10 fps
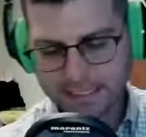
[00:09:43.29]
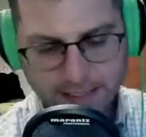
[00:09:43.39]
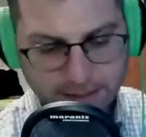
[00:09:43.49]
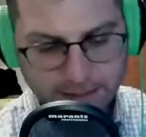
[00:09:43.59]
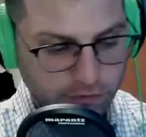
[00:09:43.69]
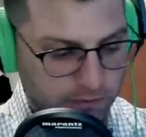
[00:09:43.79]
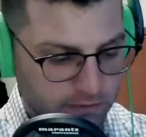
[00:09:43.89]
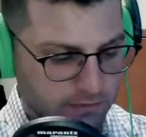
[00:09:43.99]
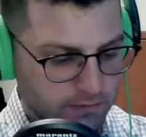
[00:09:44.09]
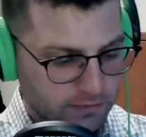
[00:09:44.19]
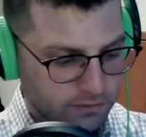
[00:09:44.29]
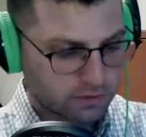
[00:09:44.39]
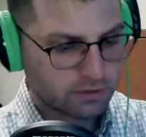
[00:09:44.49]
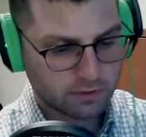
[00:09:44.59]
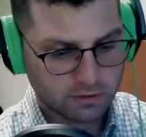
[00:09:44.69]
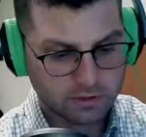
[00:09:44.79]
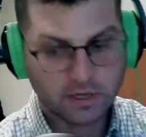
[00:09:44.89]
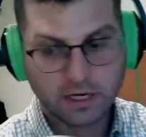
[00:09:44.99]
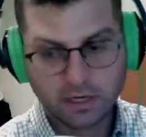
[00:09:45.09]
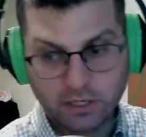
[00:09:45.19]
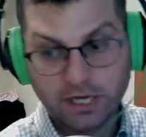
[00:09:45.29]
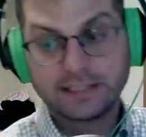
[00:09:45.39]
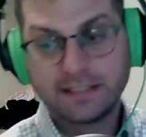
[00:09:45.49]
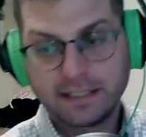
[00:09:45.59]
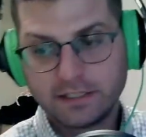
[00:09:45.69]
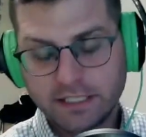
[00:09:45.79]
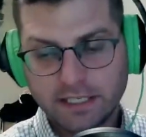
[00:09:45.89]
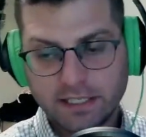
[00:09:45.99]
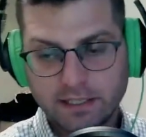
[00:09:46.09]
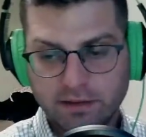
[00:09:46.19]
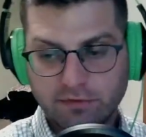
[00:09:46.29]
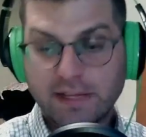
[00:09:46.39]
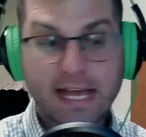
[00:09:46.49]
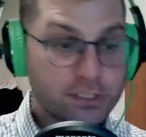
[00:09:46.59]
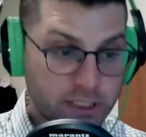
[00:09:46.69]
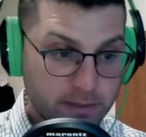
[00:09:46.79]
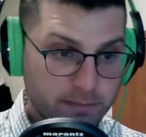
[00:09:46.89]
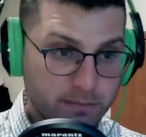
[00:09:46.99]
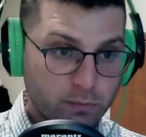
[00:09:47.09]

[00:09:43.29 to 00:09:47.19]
this Cúrate, the flagship,